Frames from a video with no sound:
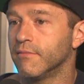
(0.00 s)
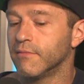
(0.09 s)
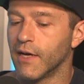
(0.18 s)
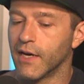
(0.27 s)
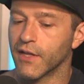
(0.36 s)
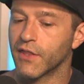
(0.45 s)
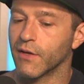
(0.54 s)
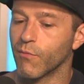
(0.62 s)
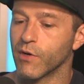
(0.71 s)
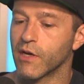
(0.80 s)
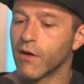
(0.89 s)
And I
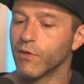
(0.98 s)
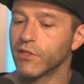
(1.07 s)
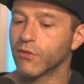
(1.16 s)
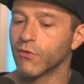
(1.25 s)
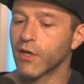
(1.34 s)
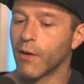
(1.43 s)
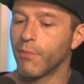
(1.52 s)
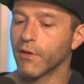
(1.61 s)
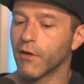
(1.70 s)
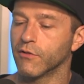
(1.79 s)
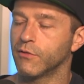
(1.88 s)
think we scored a couple
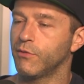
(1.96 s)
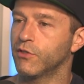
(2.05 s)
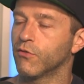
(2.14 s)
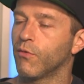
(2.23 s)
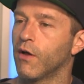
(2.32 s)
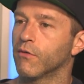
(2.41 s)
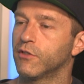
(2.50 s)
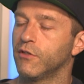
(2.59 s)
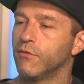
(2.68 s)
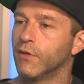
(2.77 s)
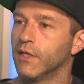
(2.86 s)
of goals. Did we score 1 or
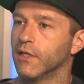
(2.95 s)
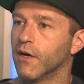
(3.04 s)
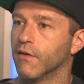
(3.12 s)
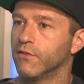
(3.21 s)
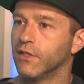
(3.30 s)
2 after he